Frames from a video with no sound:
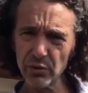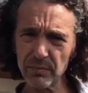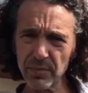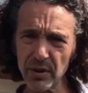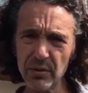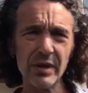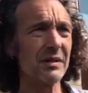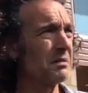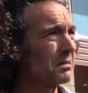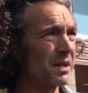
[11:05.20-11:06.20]
the boat,
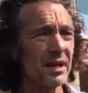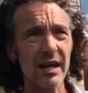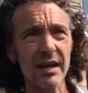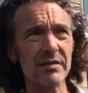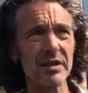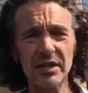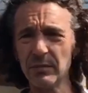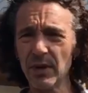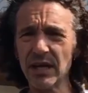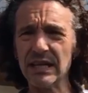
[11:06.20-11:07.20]
everything you
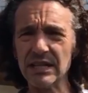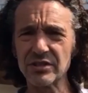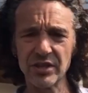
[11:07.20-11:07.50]
might need to